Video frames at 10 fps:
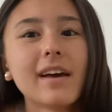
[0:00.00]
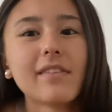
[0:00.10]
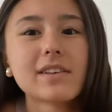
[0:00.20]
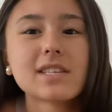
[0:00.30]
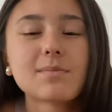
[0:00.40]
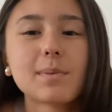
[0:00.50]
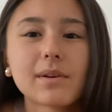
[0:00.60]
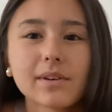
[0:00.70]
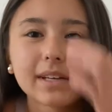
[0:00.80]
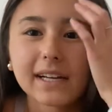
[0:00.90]
this has been
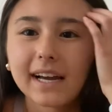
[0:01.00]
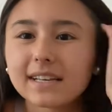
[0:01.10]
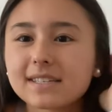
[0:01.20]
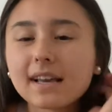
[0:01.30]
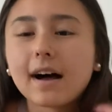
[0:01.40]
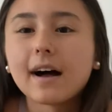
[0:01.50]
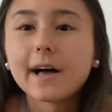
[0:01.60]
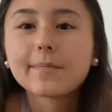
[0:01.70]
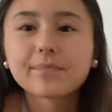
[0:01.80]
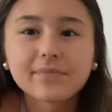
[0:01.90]
really nice.
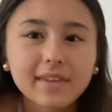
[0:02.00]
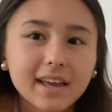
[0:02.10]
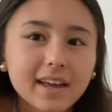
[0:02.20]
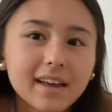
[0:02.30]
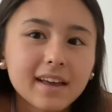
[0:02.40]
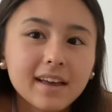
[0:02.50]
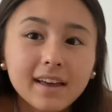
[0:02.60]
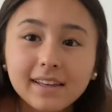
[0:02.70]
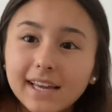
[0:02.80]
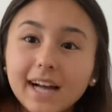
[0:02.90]
Um,
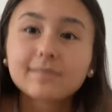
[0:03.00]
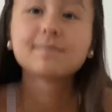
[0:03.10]
yeah.